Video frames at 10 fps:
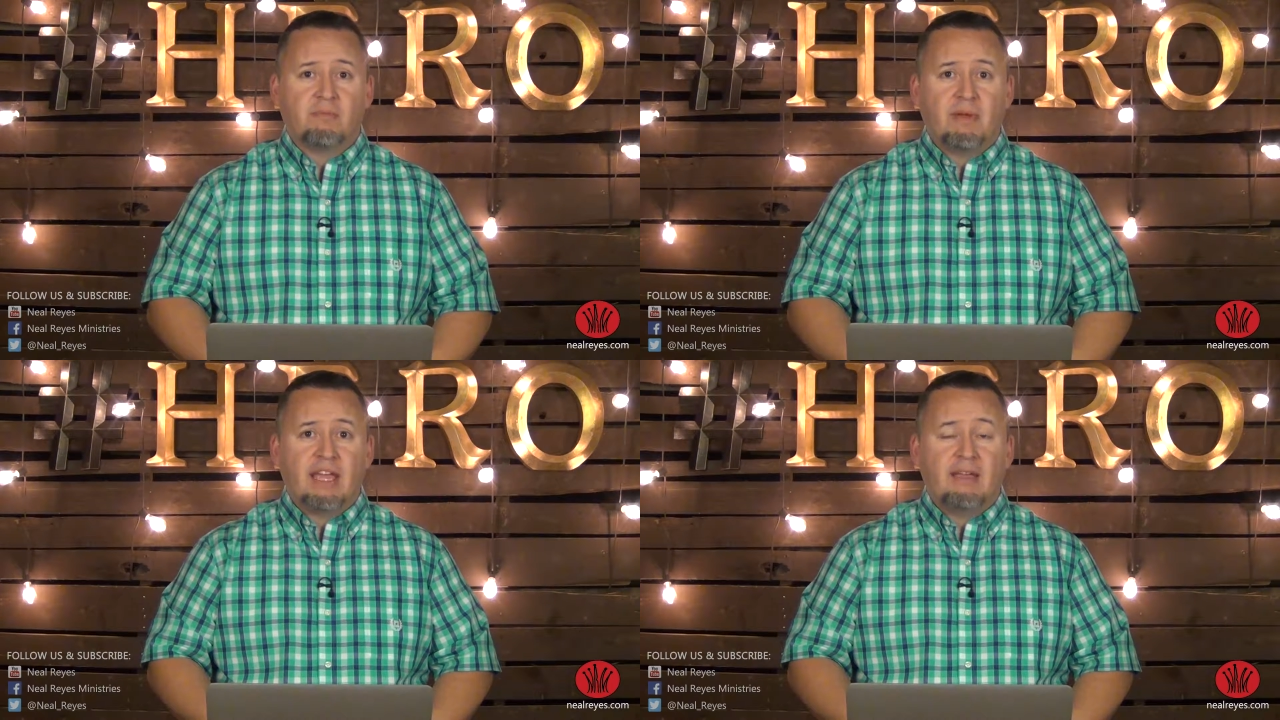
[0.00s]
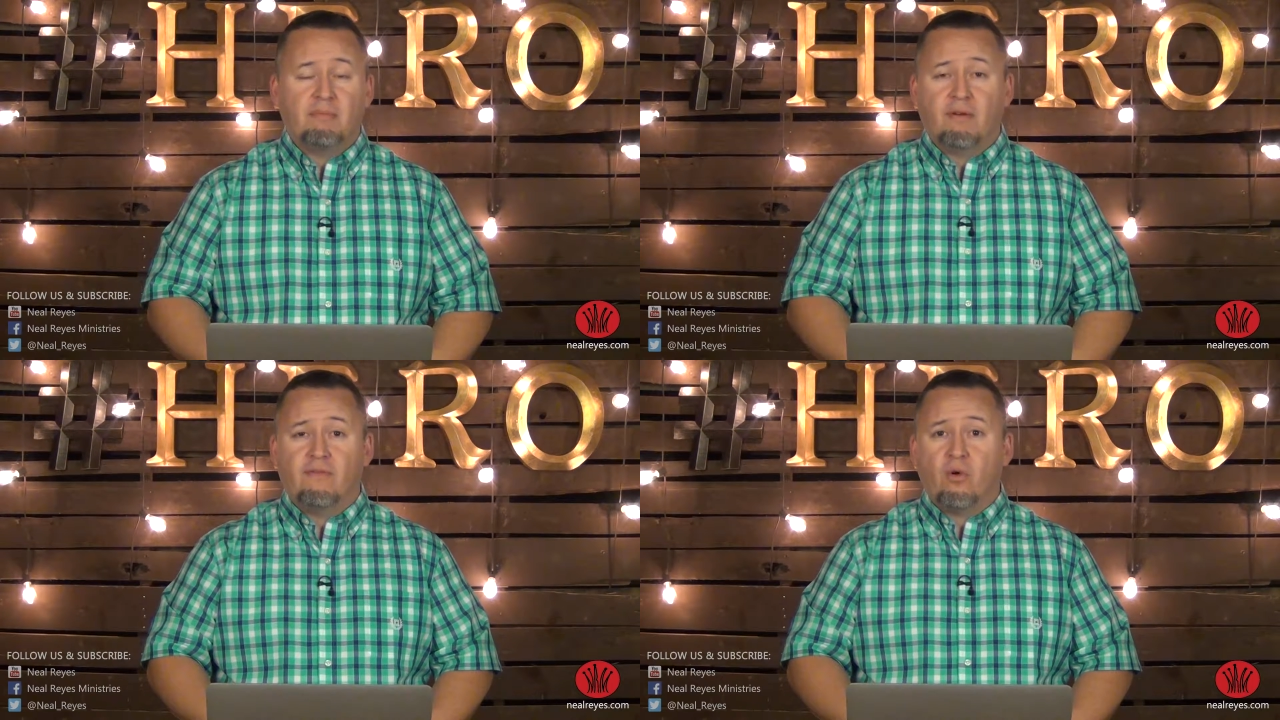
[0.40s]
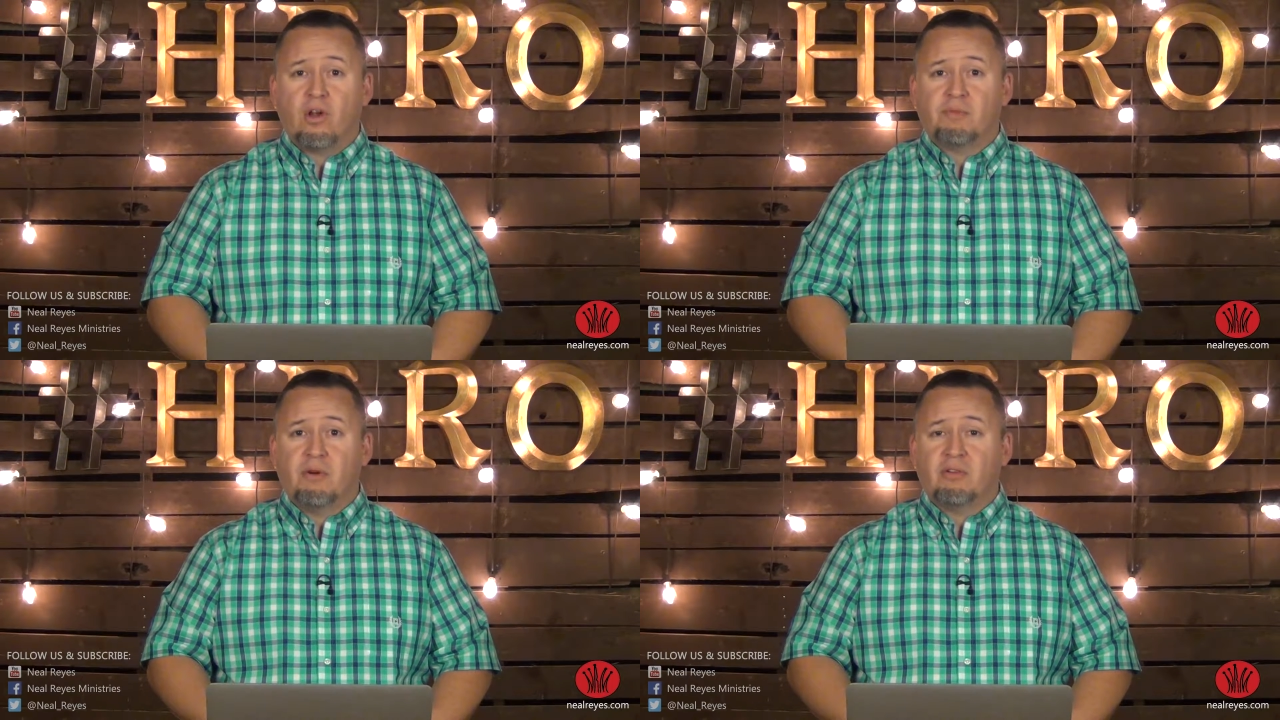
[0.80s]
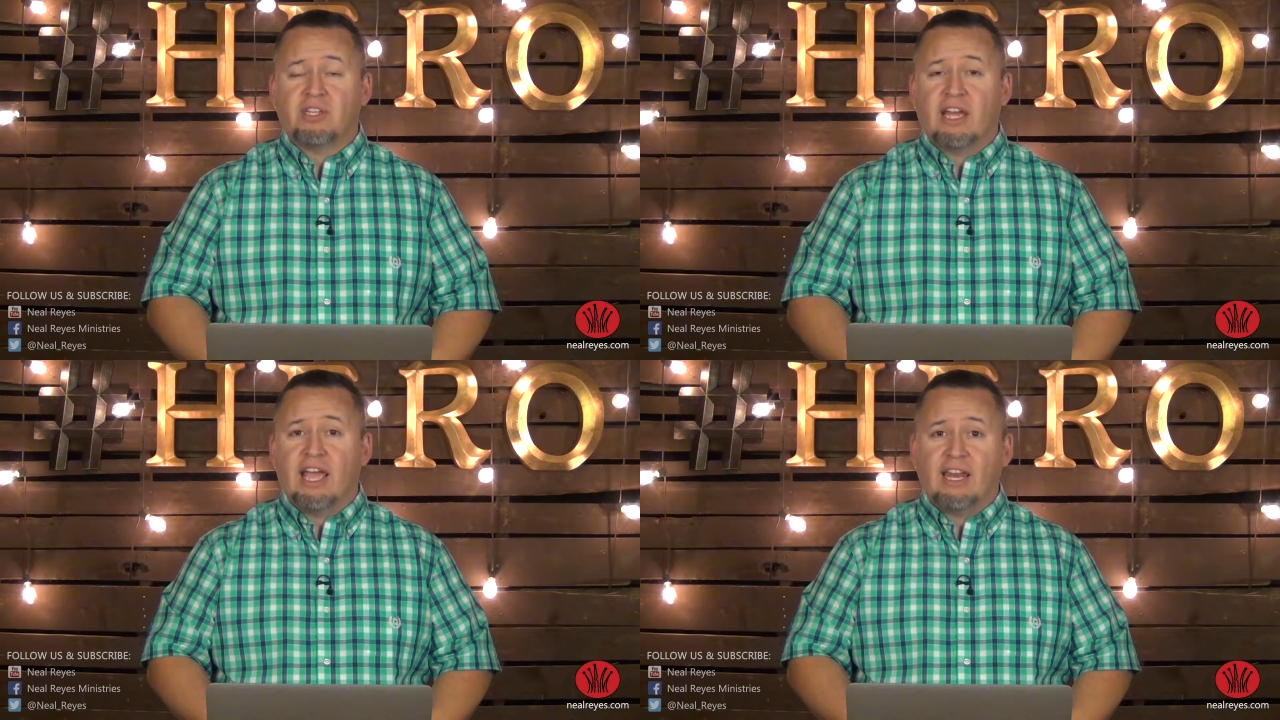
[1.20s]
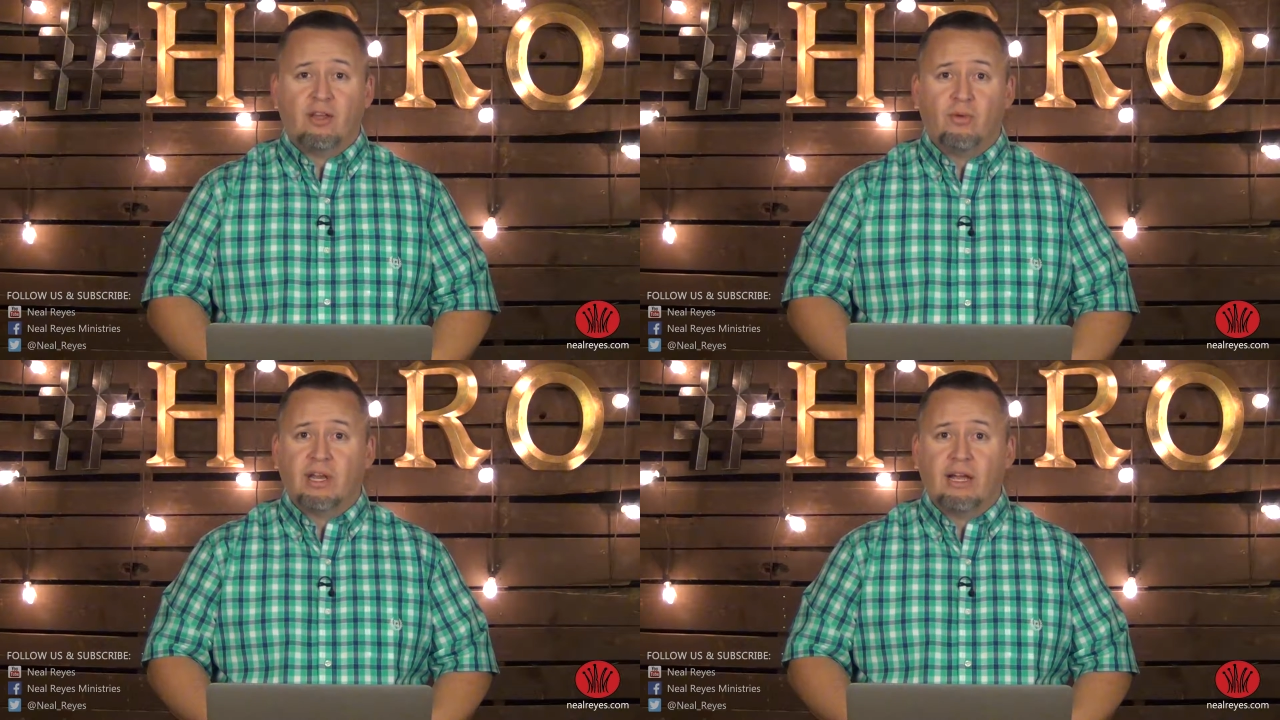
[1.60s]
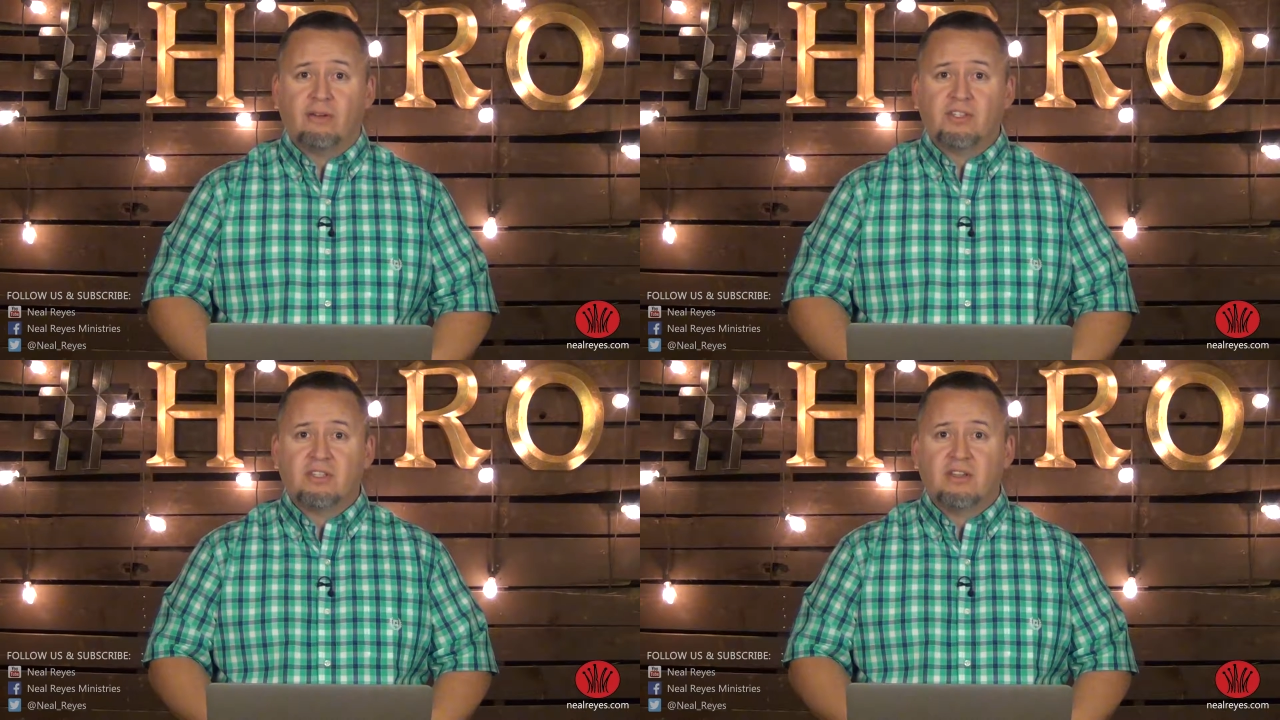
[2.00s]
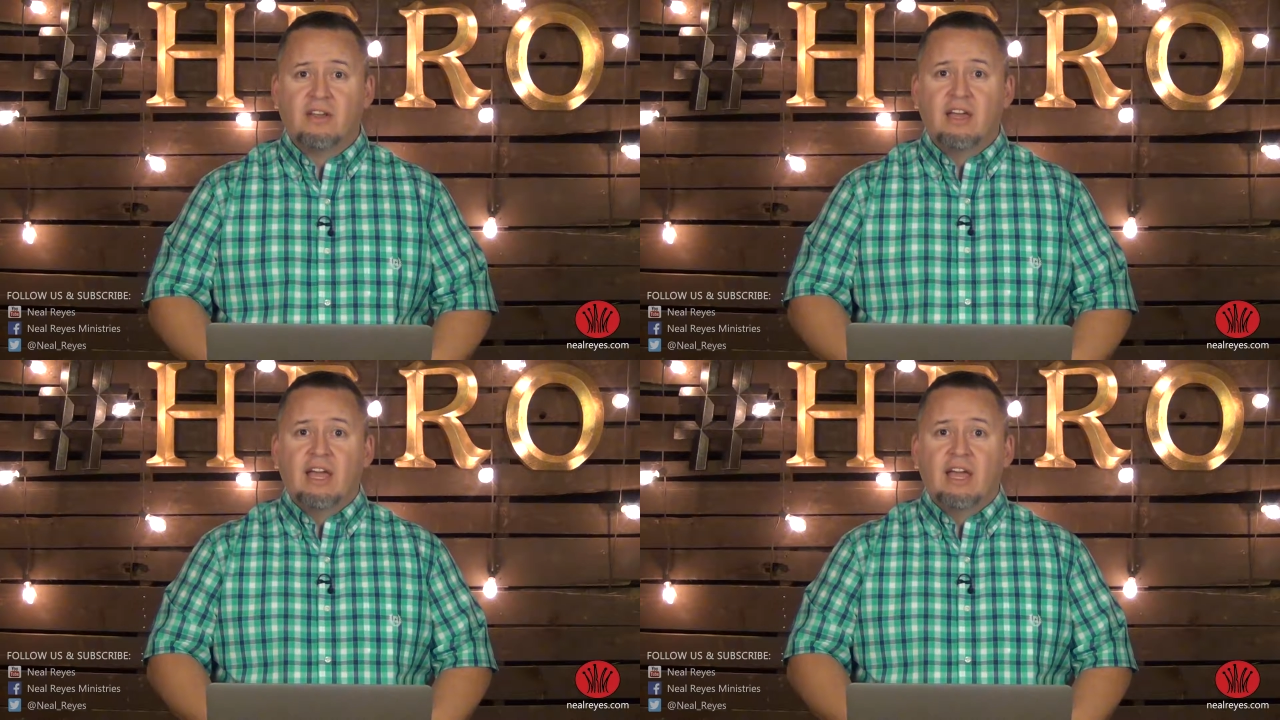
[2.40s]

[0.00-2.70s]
to me before it spoke to anyone else.